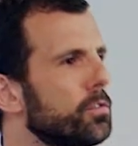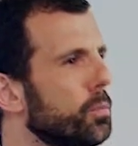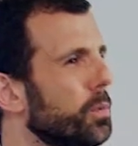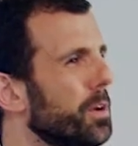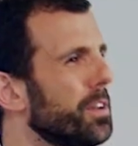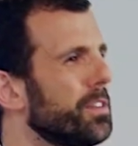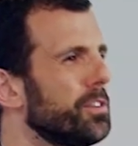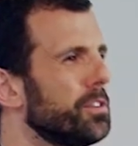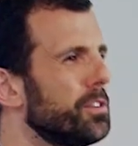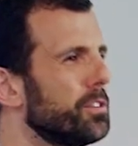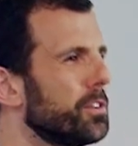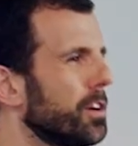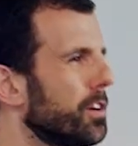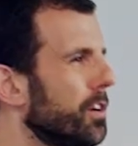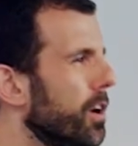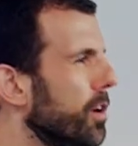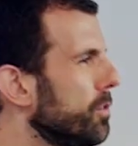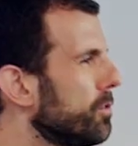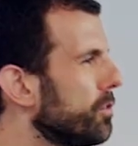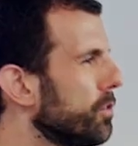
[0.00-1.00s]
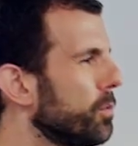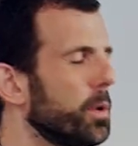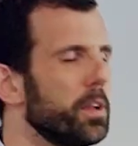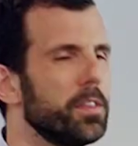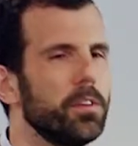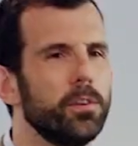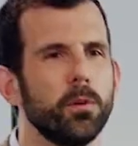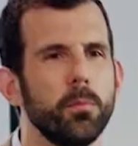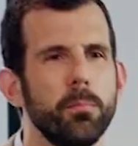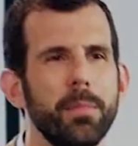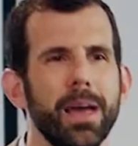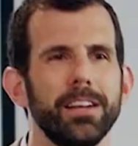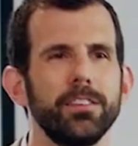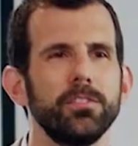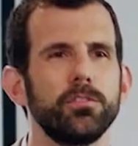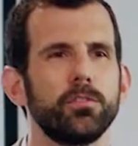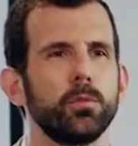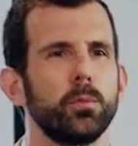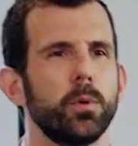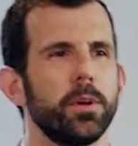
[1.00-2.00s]
or whether you're a coach, or whether you're a
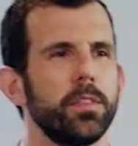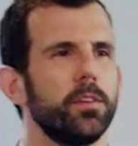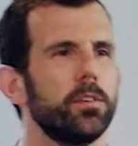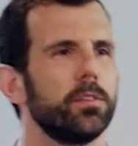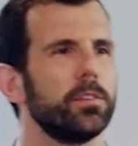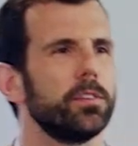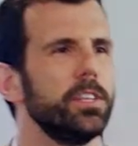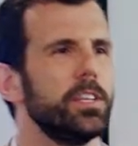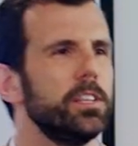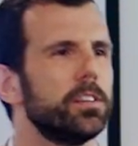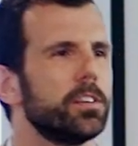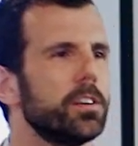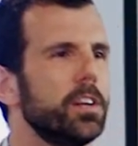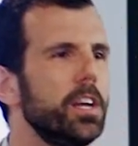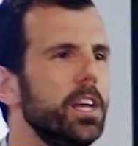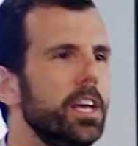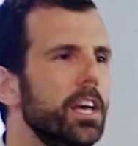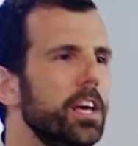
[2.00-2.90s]
manager, or whether you're a leader,